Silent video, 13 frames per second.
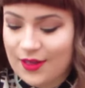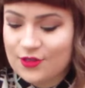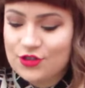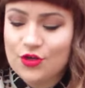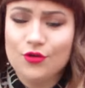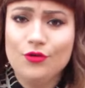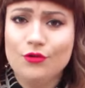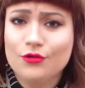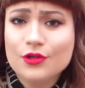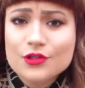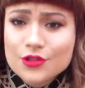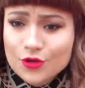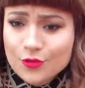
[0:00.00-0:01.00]
You get two
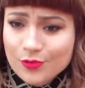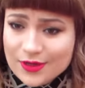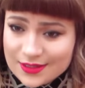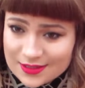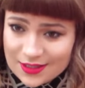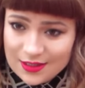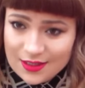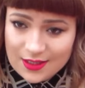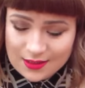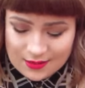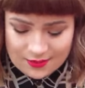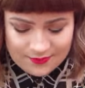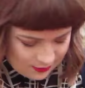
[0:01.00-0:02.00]
prints in
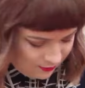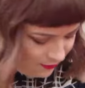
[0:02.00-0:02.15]
this.